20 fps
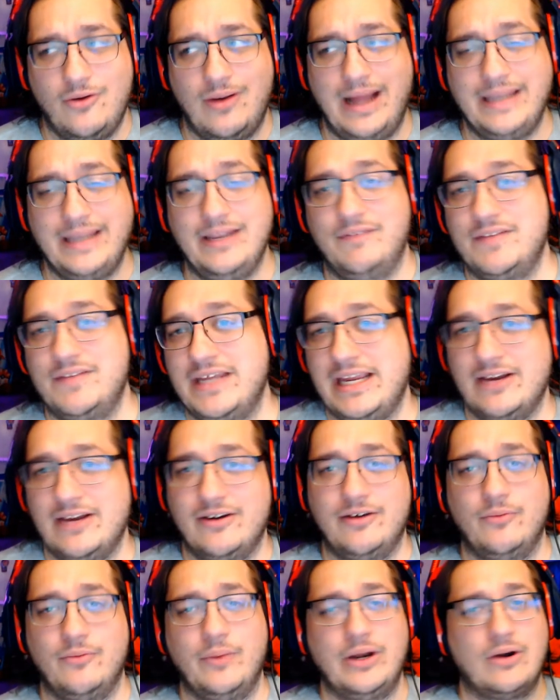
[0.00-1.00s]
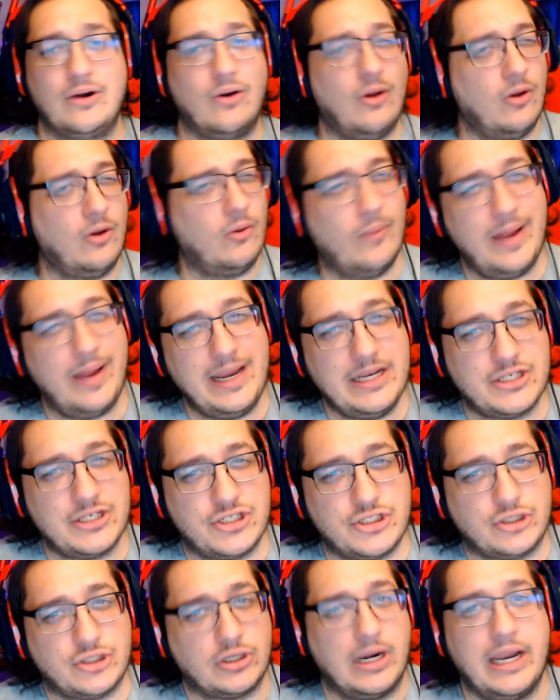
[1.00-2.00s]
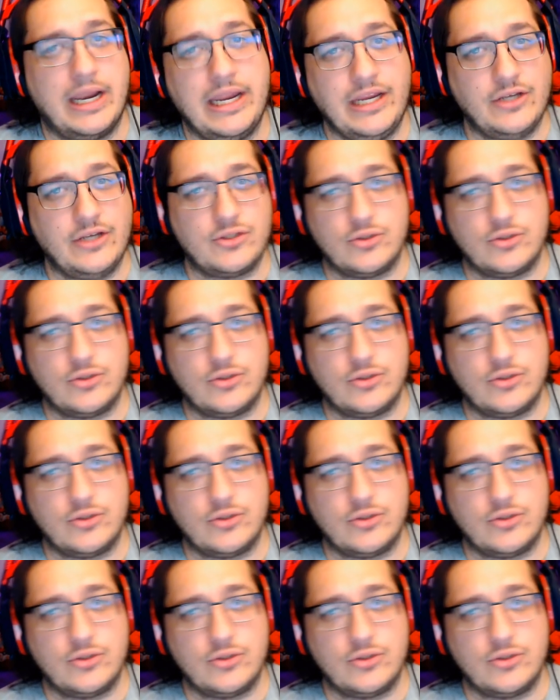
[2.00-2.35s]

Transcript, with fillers: I'd love to hear it. We are always trying